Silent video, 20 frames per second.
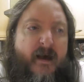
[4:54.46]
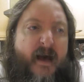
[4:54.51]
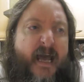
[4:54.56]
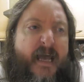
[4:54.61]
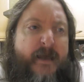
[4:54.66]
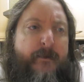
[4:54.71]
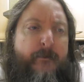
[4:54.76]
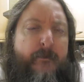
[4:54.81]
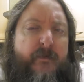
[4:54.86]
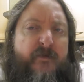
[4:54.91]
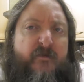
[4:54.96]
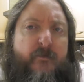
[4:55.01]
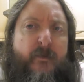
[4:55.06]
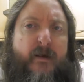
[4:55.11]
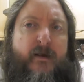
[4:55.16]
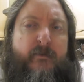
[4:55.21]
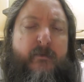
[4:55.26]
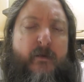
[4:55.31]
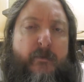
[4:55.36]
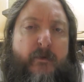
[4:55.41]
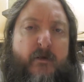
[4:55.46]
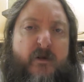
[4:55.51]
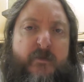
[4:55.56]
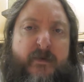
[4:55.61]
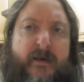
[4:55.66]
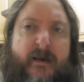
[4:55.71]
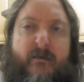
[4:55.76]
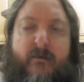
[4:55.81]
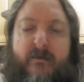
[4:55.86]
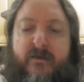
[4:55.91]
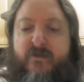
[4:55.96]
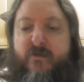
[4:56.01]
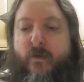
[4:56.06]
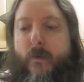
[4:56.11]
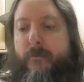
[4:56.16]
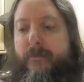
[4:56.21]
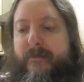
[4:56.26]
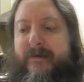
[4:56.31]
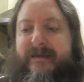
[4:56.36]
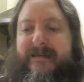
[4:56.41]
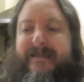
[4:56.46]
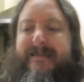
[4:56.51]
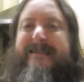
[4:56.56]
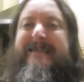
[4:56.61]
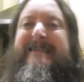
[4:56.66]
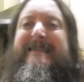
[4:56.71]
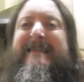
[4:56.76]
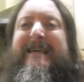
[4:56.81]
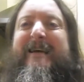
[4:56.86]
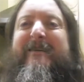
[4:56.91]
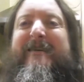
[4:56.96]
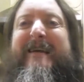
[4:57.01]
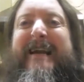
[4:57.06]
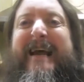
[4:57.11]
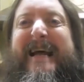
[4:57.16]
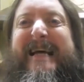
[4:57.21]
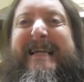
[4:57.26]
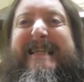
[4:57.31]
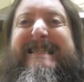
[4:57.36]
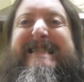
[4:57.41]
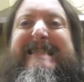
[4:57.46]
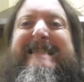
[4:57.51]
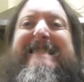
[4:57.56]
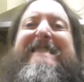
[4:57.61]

aims for my comic books, but now I've got to stop going out and